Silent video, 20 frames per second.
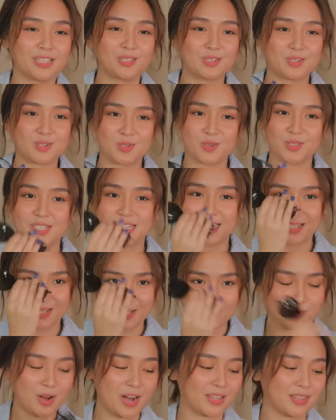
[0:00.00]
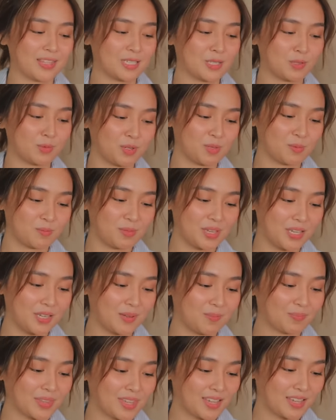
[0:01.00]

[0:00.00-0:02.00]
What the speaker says: to shoots, I just wear this with me